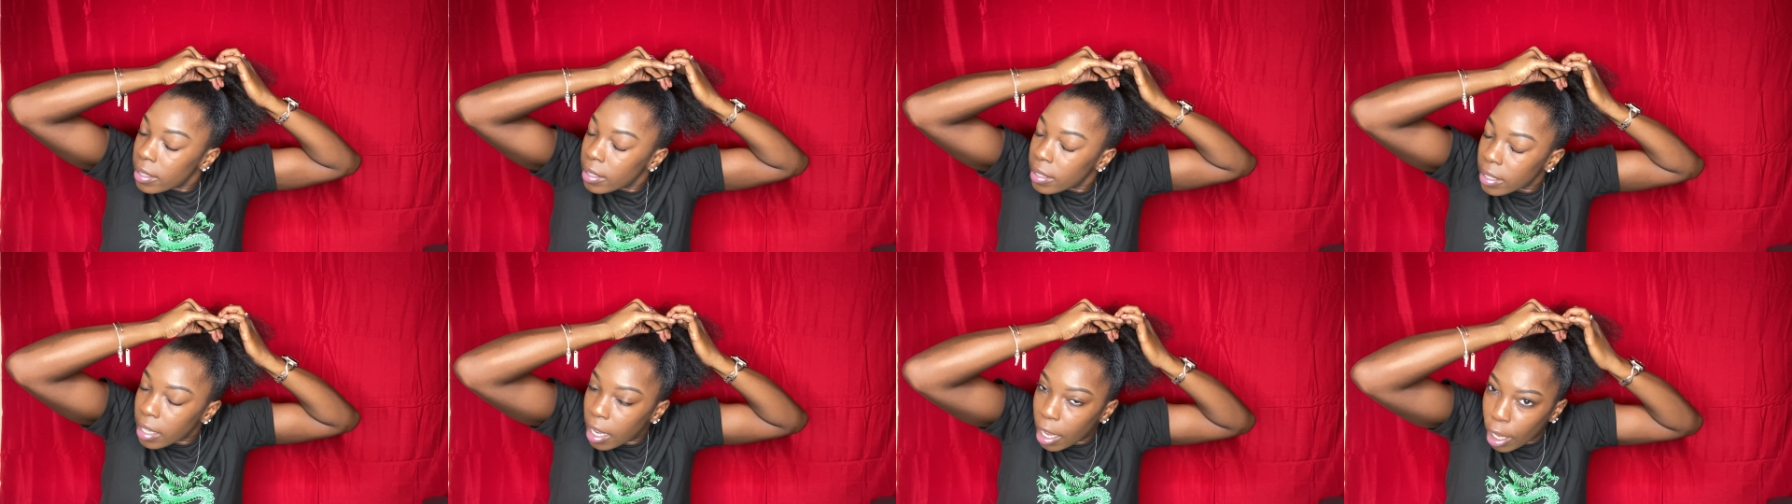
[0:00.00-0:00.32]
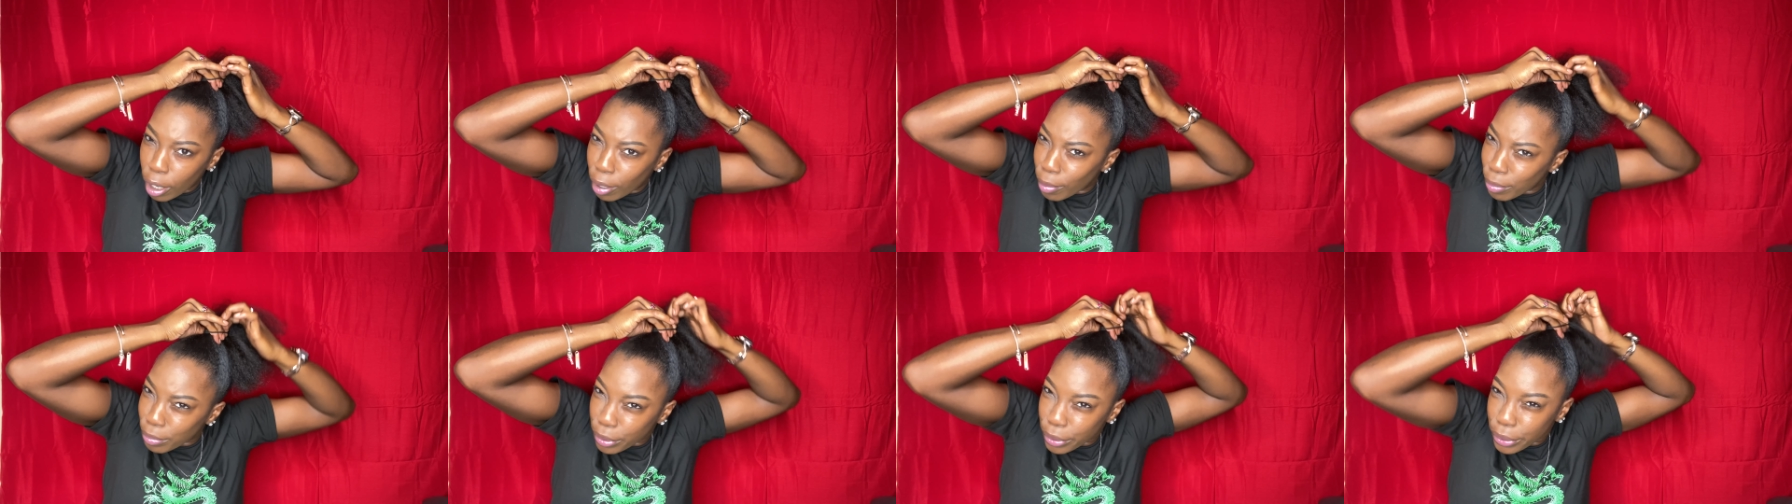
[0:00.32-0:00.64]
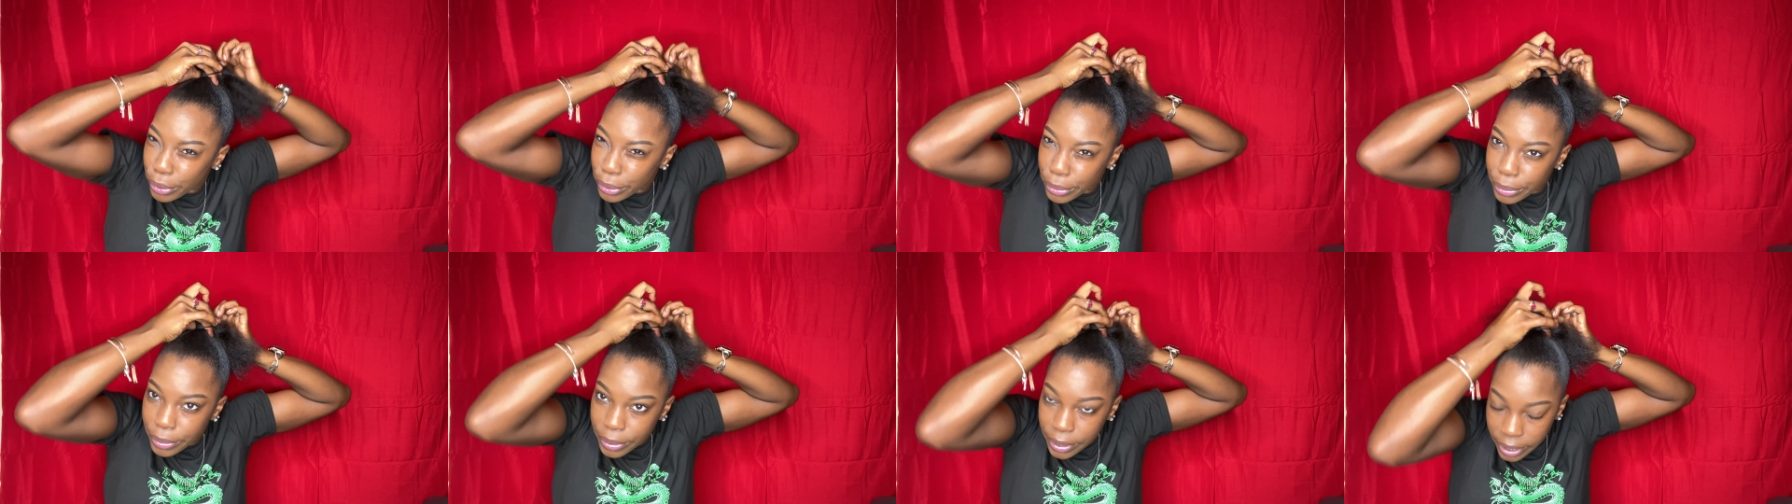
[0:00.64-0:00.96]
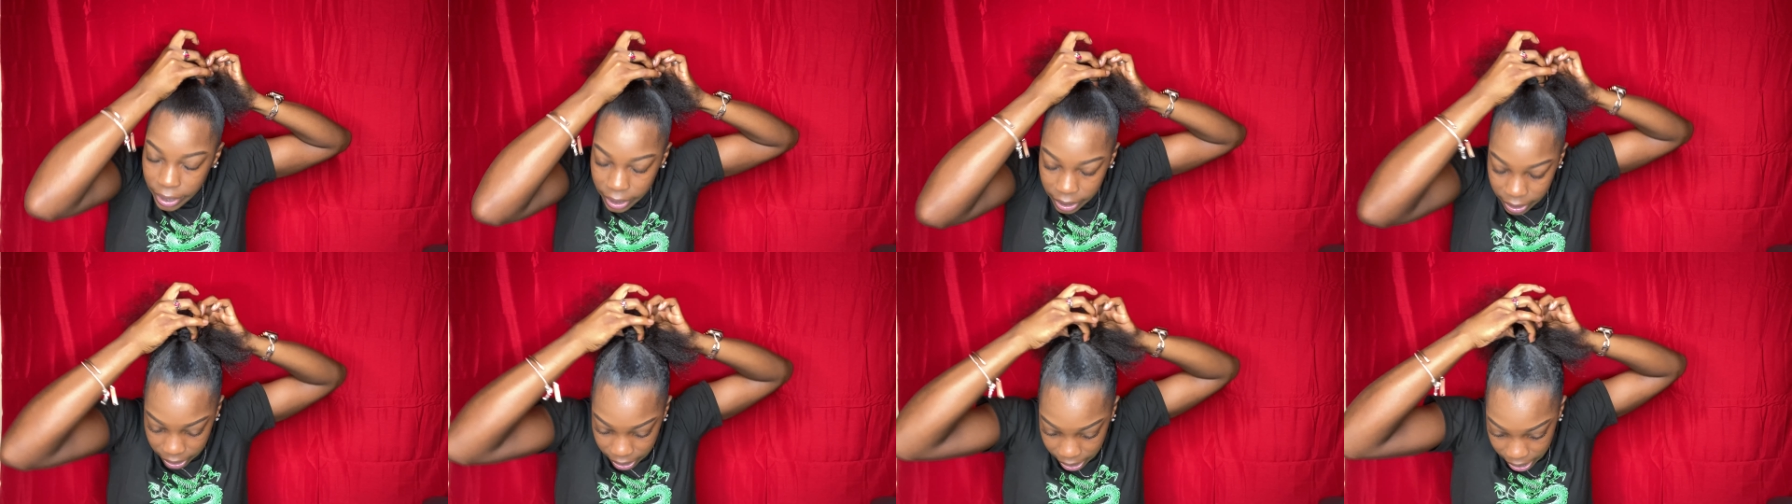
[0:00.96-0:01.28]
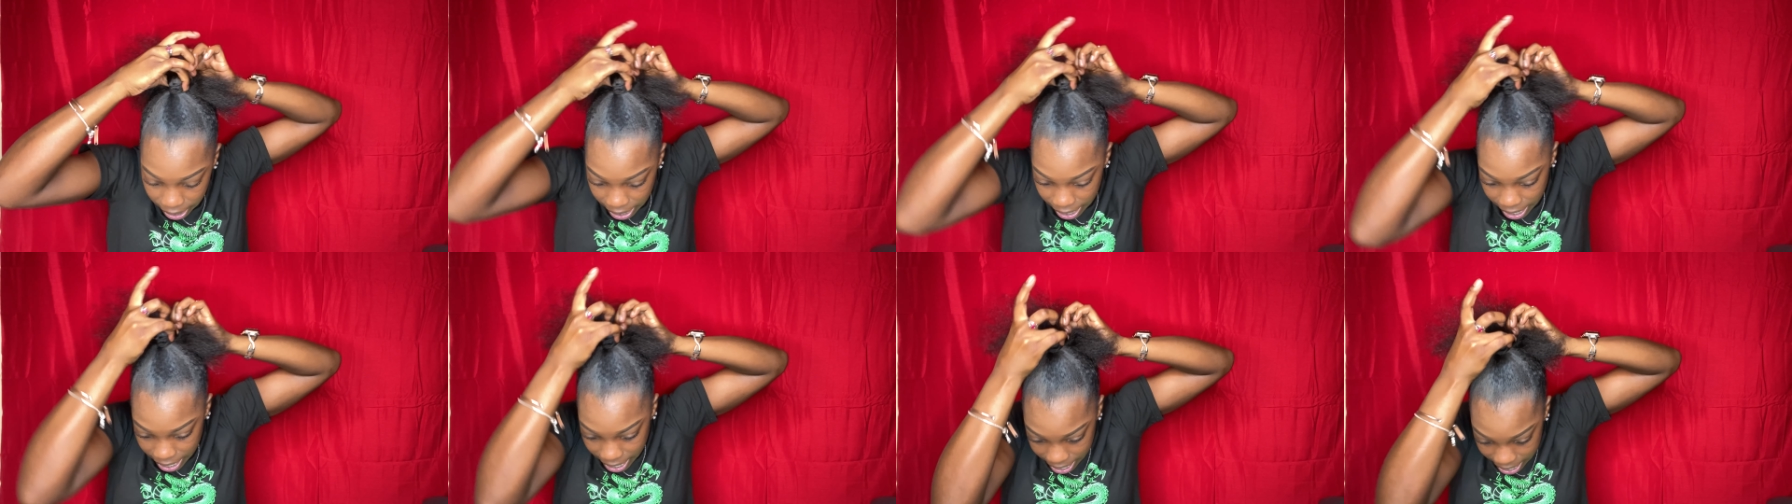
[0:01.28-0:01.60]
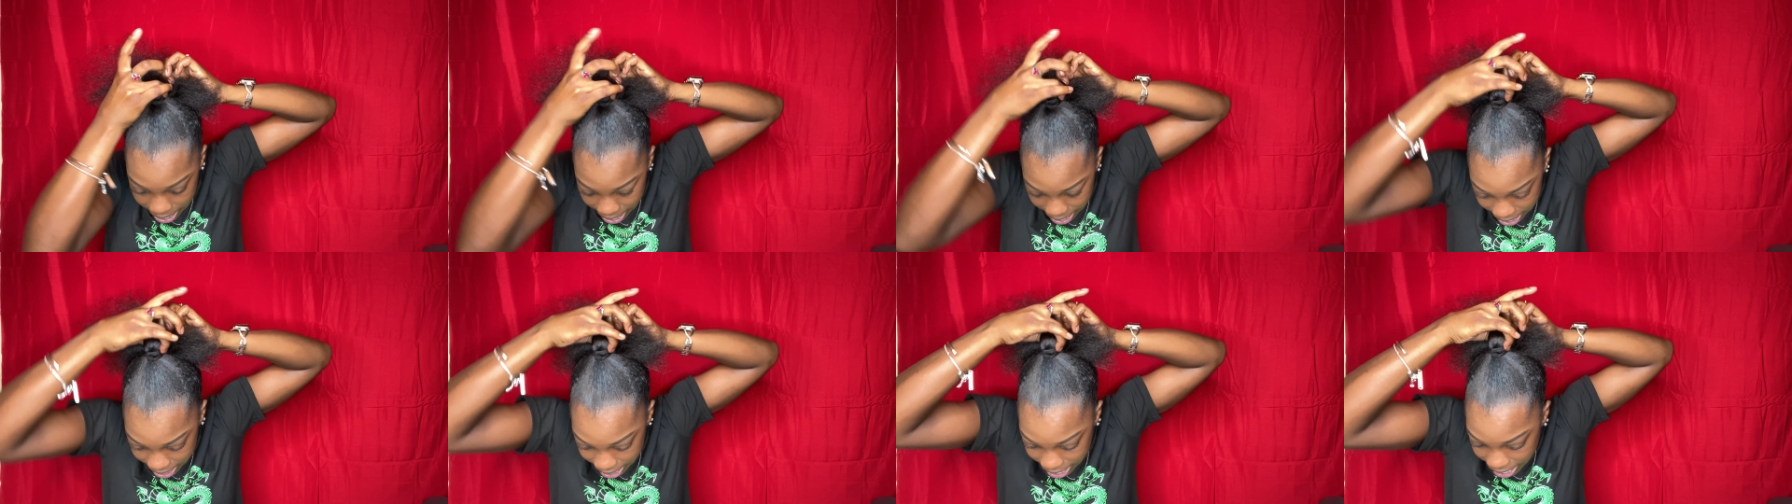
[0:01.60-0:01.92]
combed through.
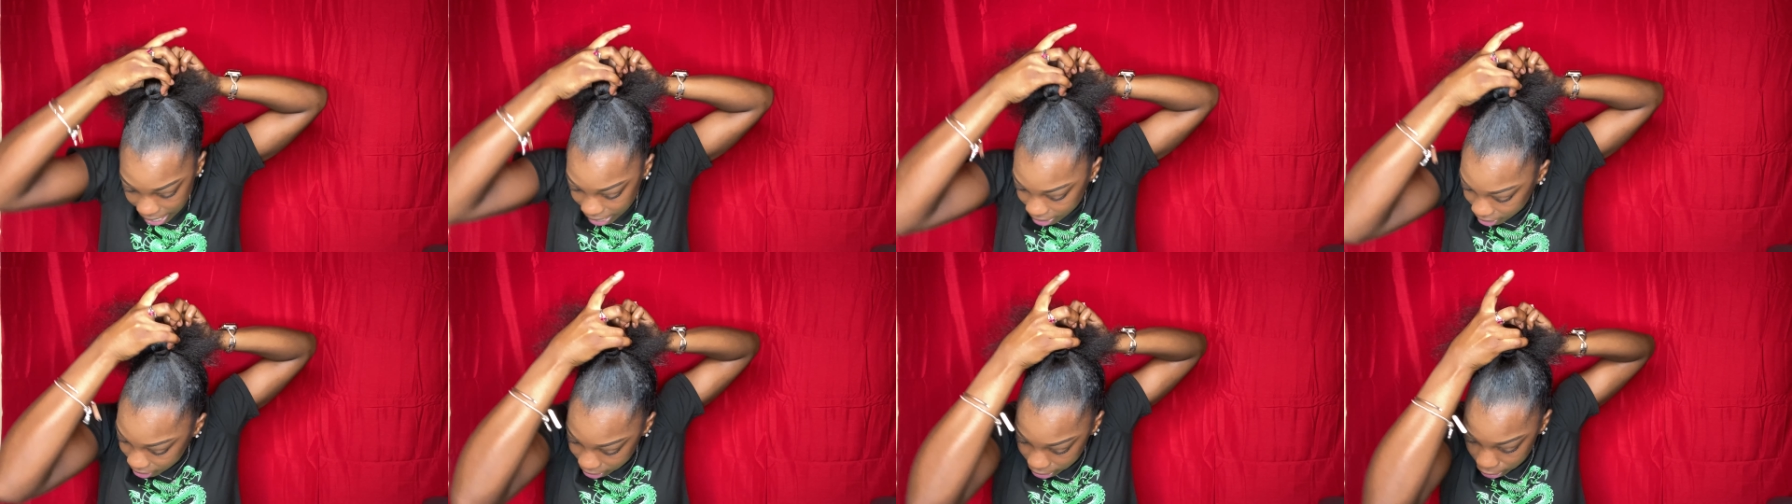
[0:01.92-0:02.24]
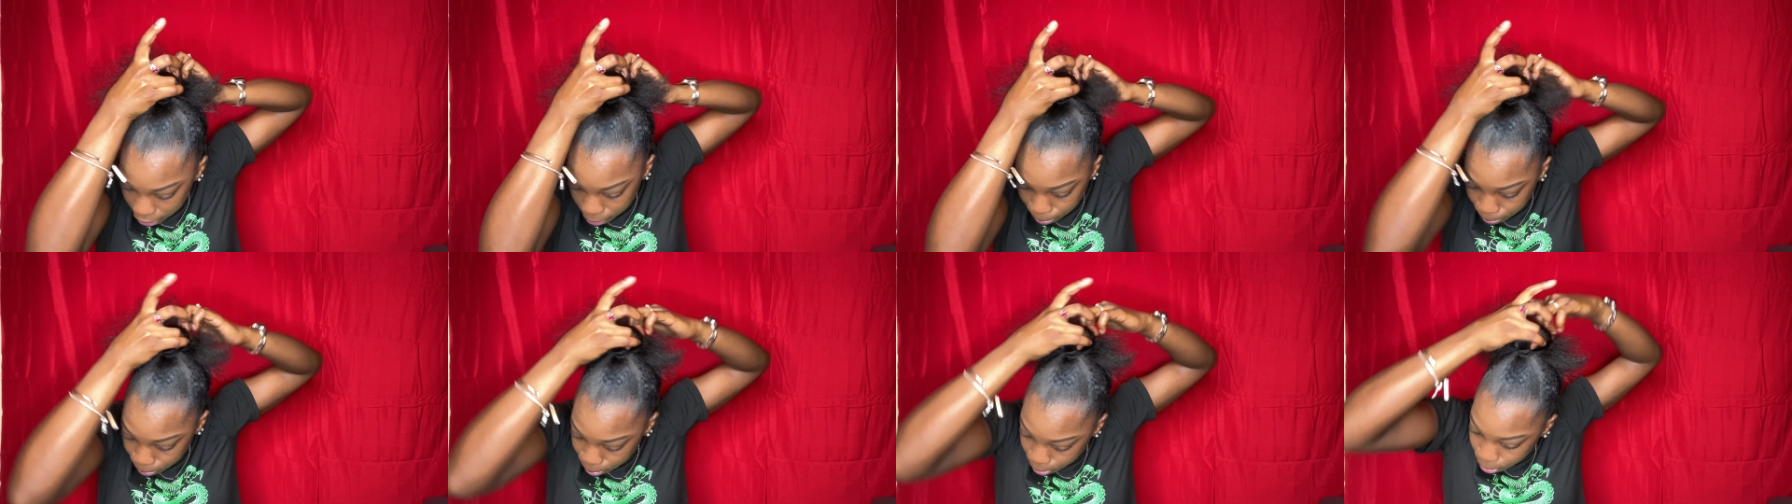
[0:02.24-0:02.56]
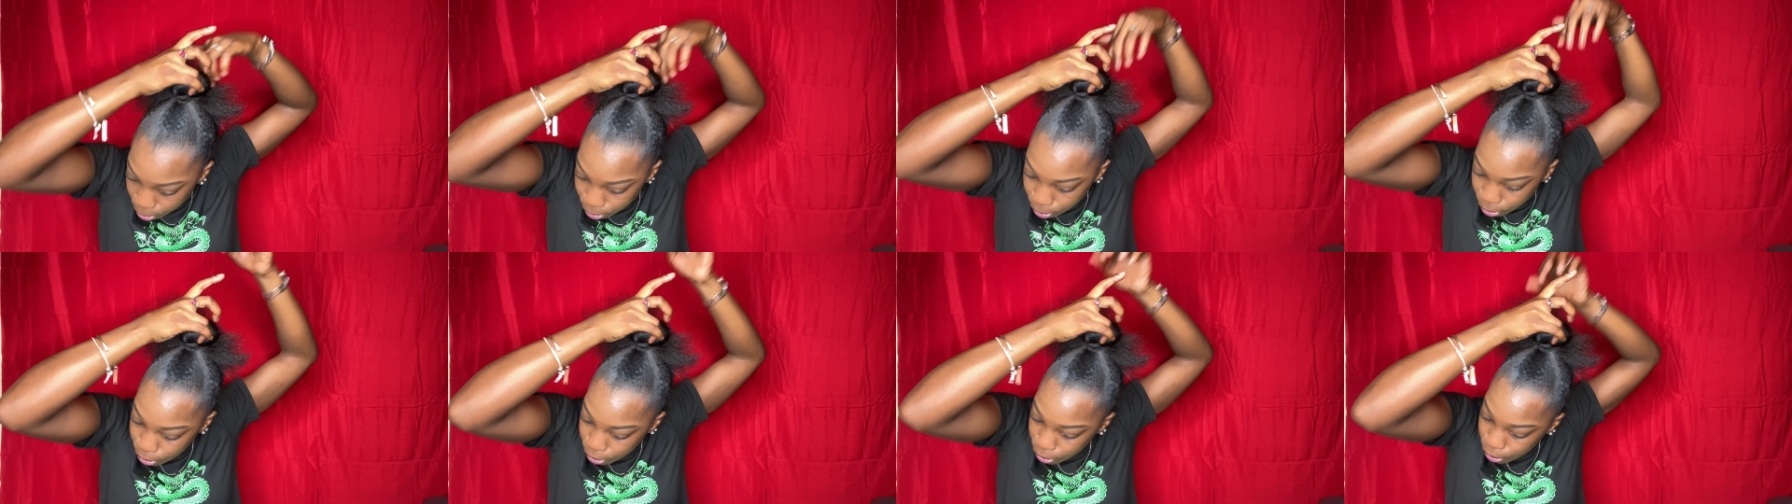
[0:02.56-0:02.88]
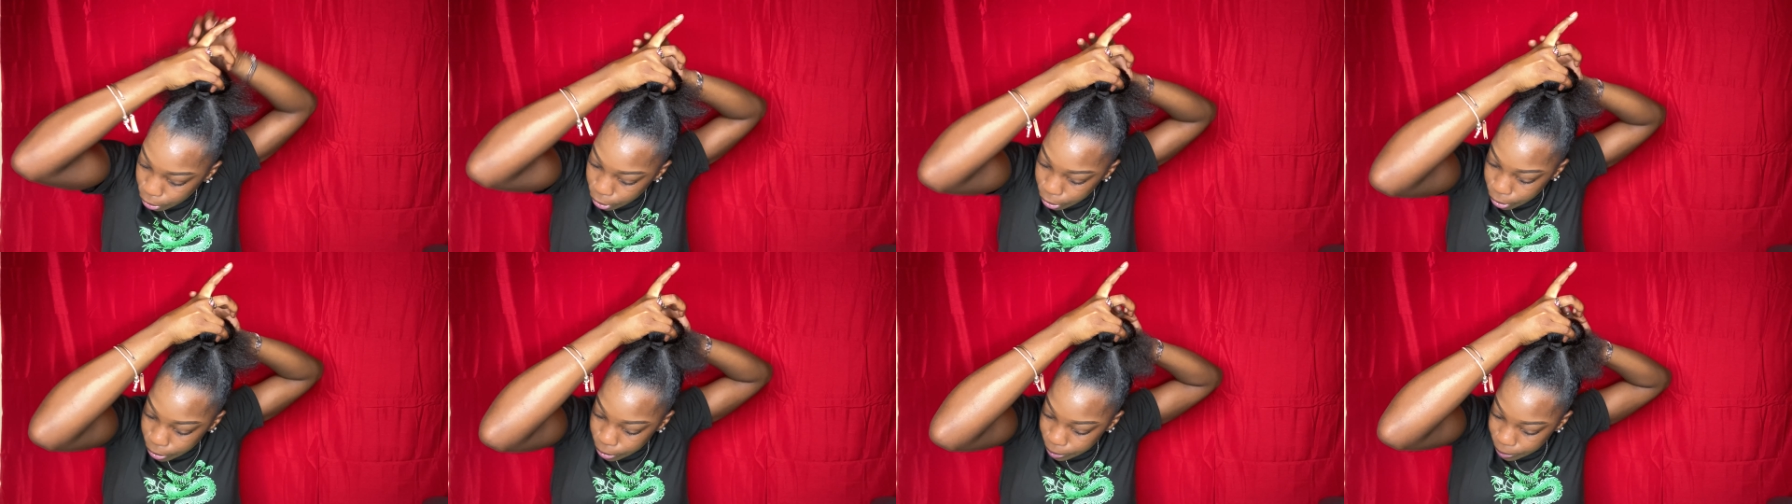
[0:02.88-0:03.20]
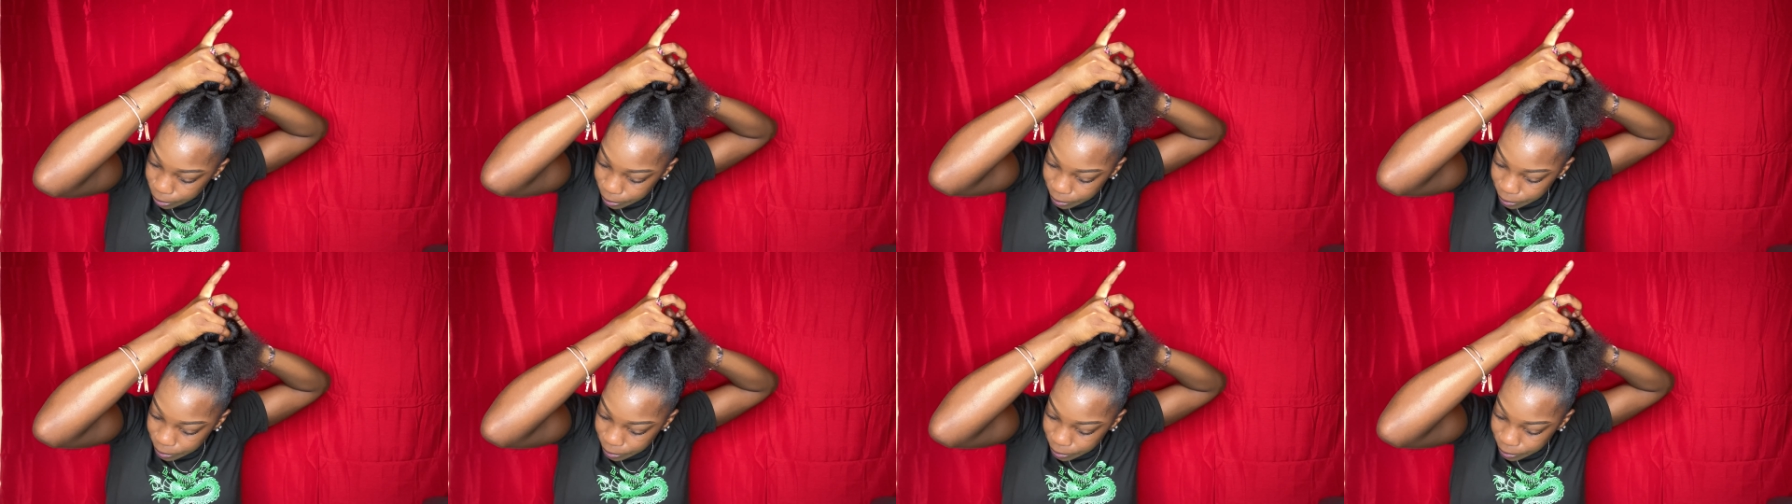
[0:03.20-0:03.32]
And then I just pull